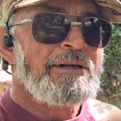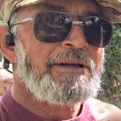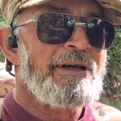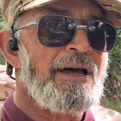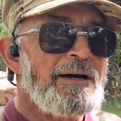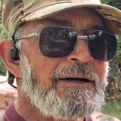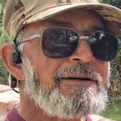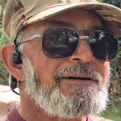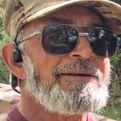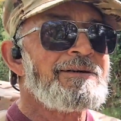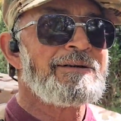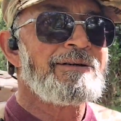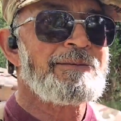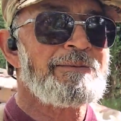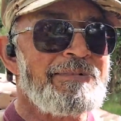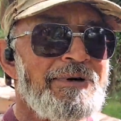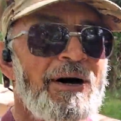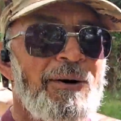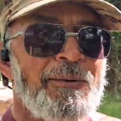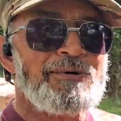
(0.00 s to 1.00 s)
you know,
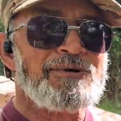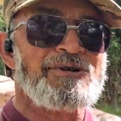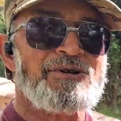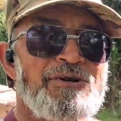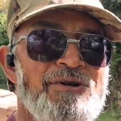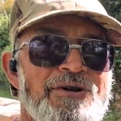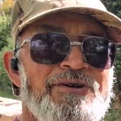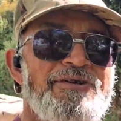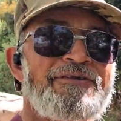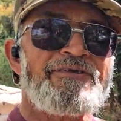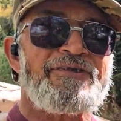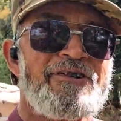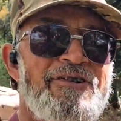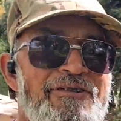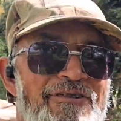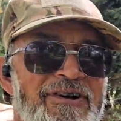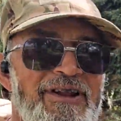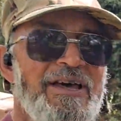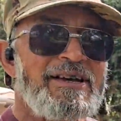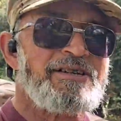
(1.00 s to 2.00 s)
but I wasn't looking for a
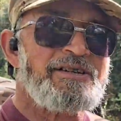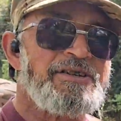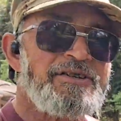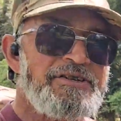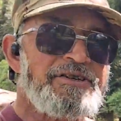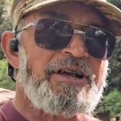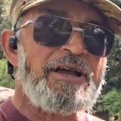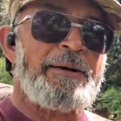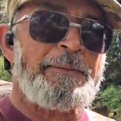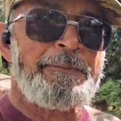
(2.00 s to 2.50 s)
relationship.